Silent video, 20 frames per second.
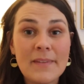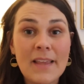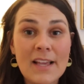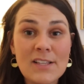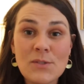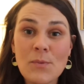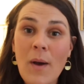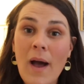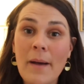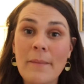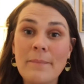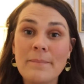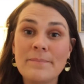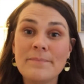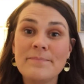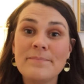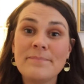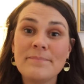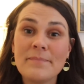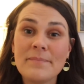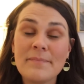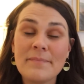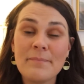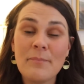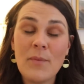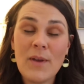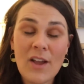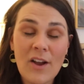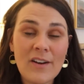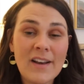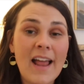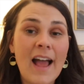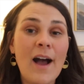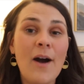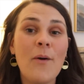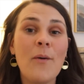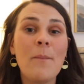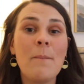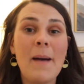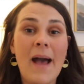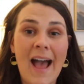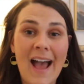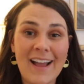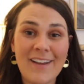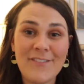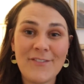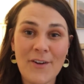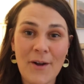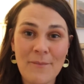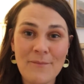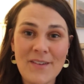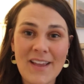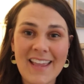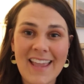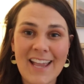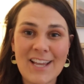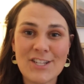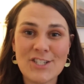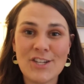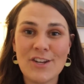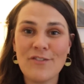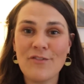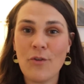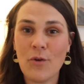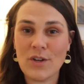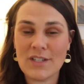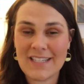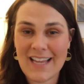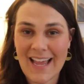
guess what? We are now back from vacation for